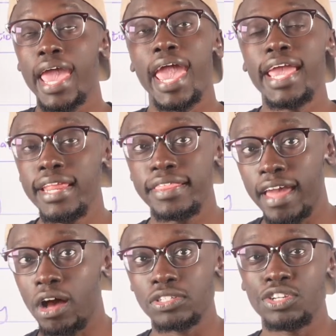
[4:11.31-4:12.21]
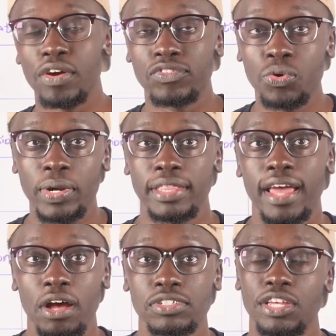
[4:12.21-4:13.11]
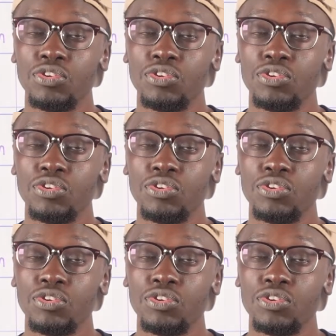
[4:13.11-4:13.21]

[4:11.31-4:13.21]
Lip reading: $80,000, you have $20,000,